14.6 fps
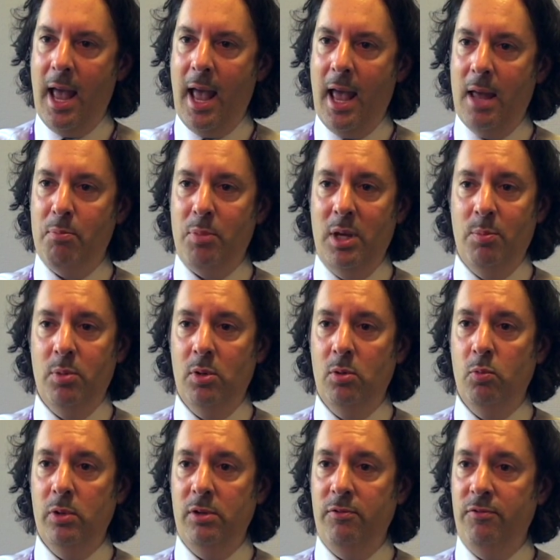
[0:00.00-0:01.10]
And people
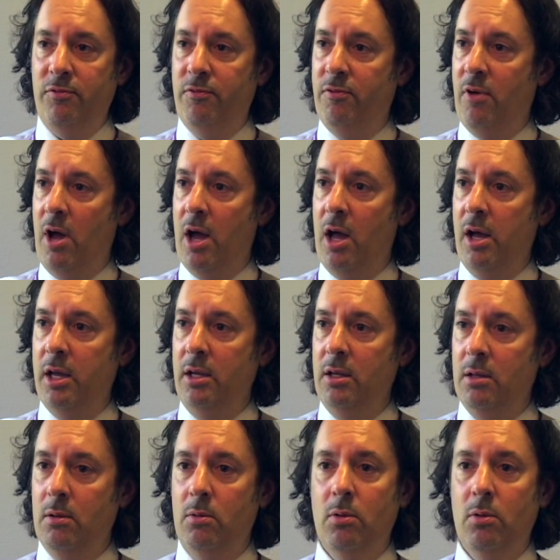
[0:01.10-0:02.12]
will find,